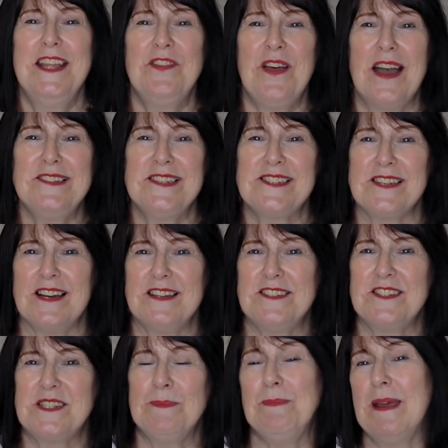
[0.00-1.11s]
that I
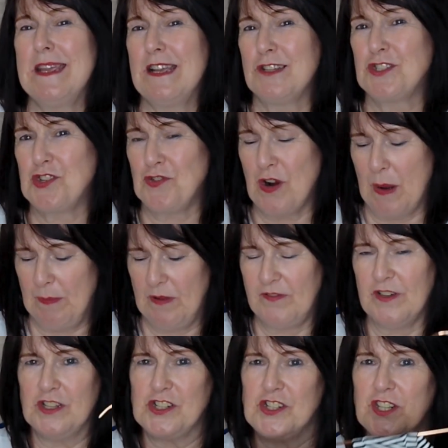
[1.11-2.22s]
decided to make a stripy
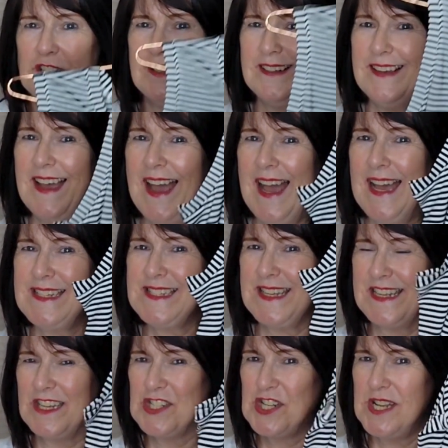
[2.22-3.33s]
version. And
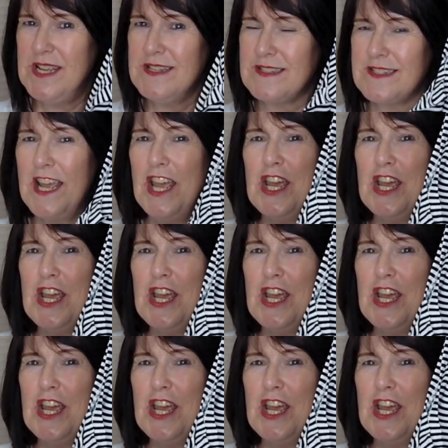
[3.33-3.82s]
here she is.